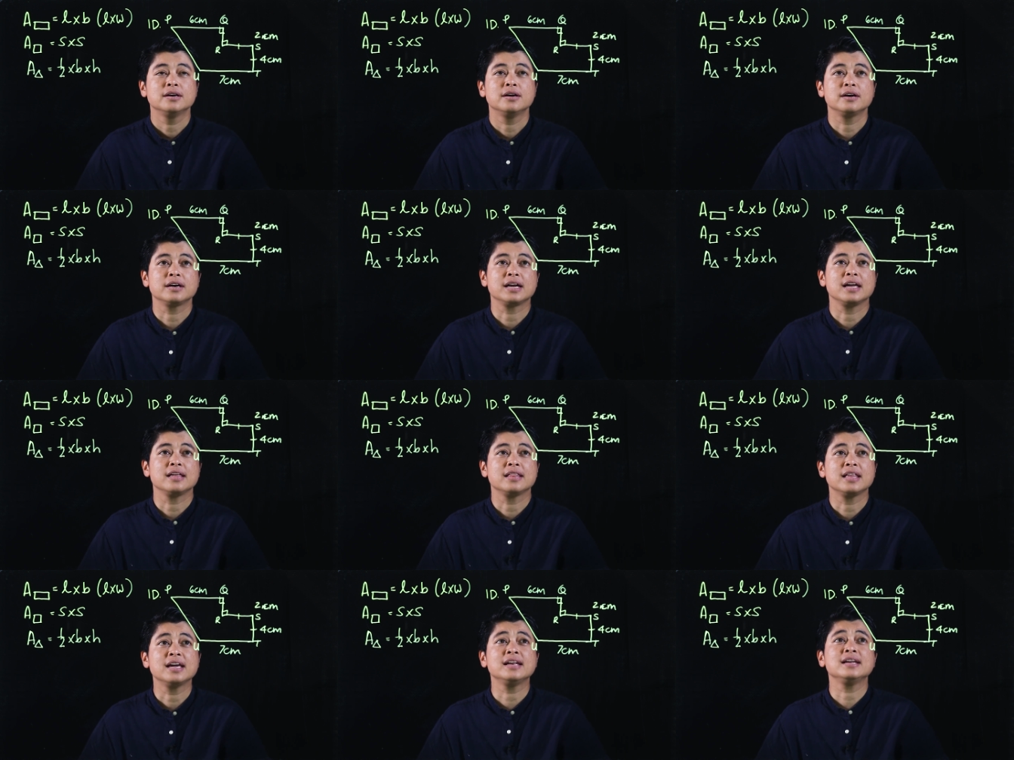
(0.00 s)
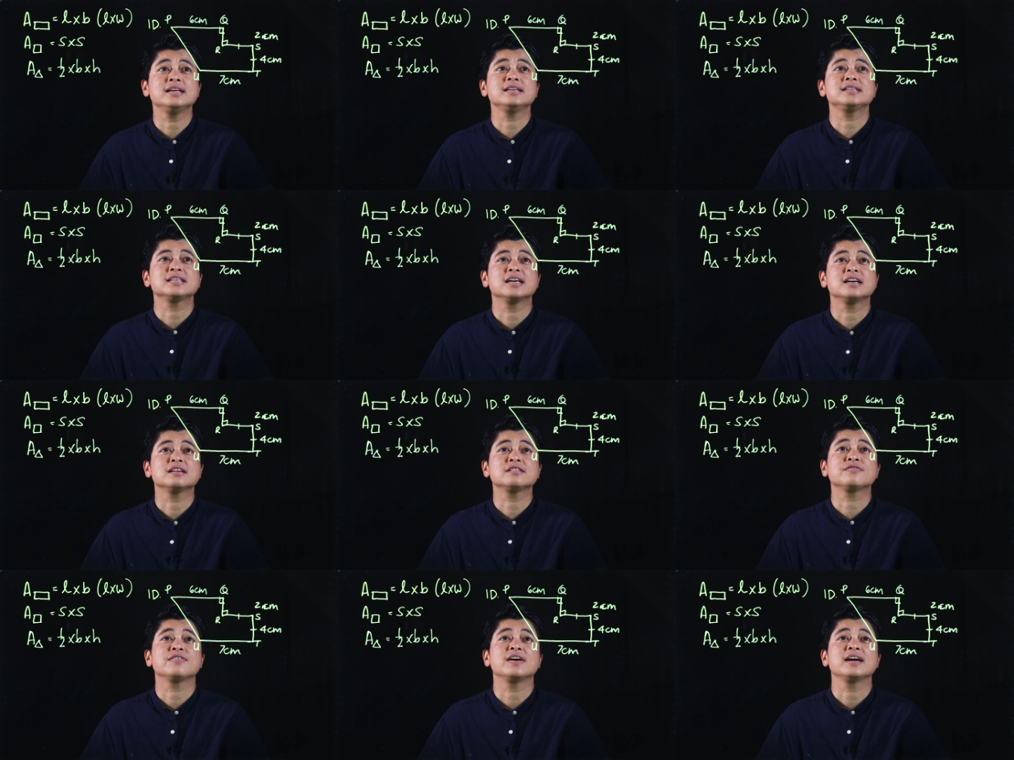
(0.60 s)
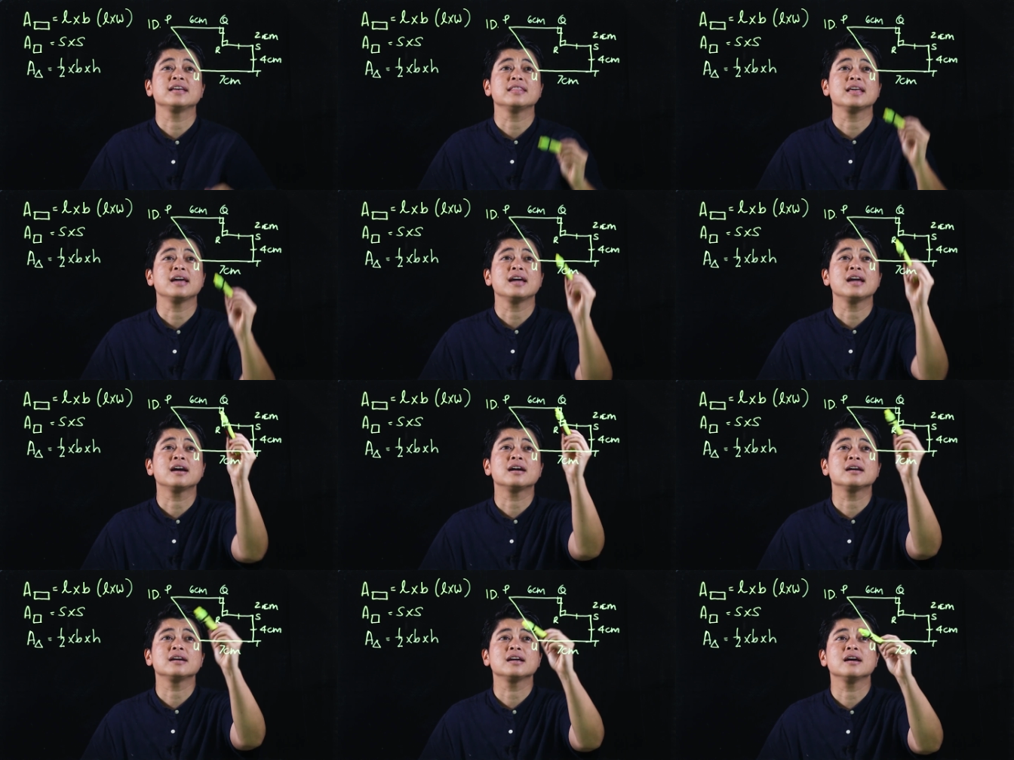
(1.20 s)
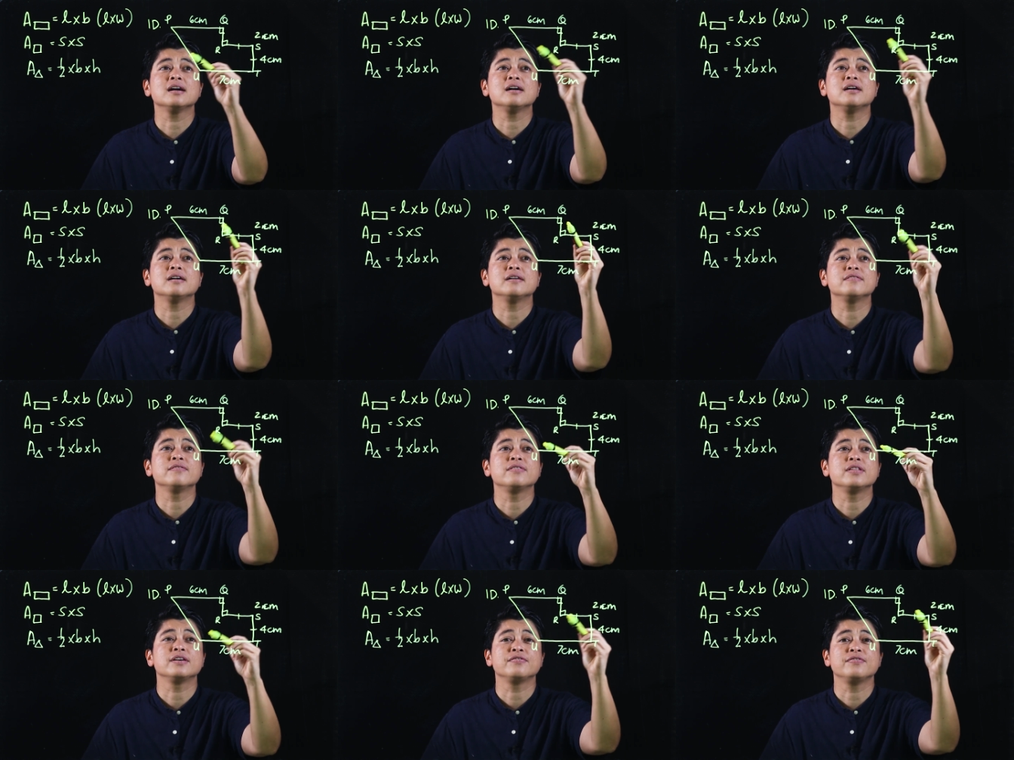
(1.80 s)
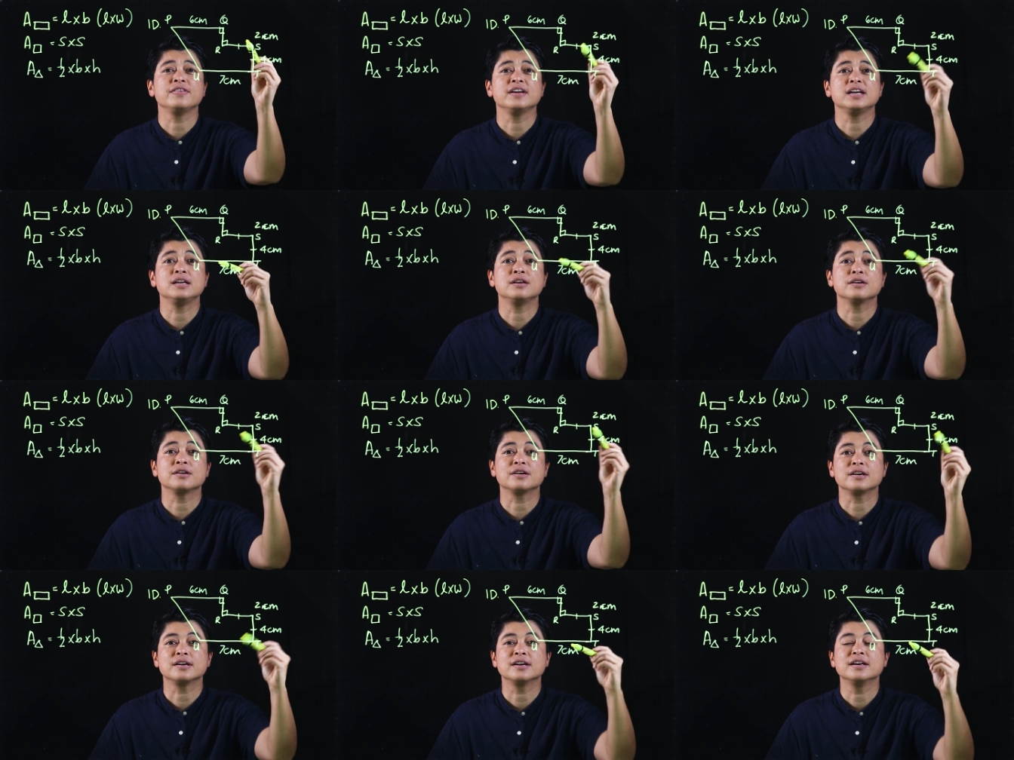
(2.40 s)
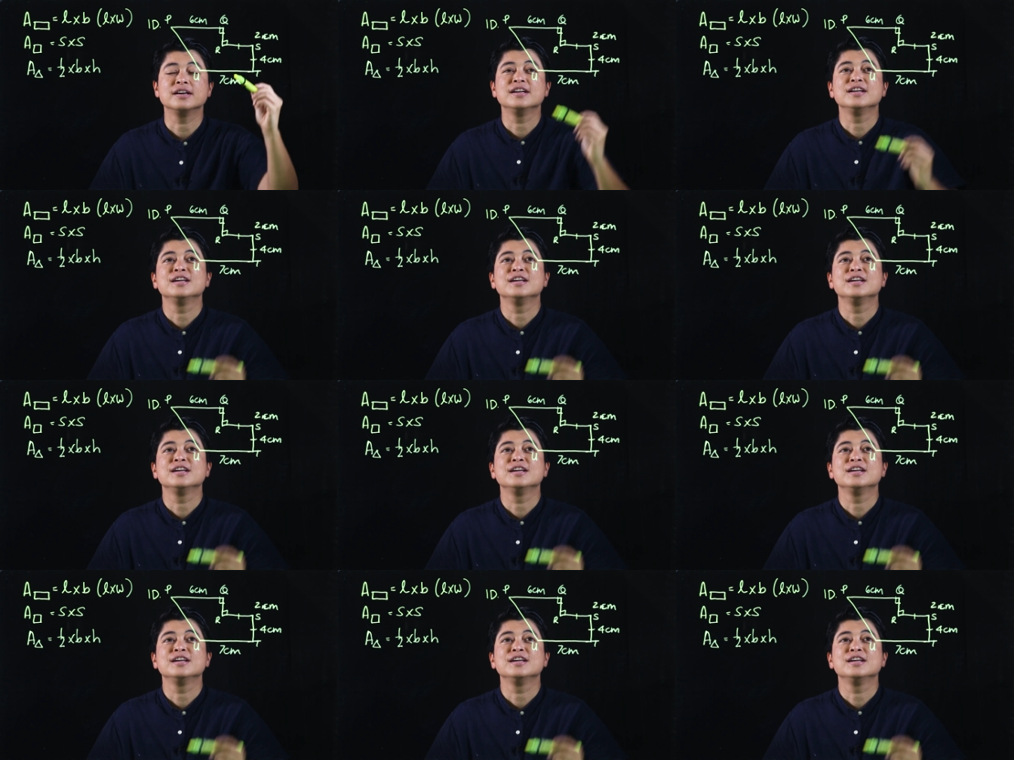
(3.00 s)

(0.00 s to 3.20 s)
Okay, then it says find the area of the figure.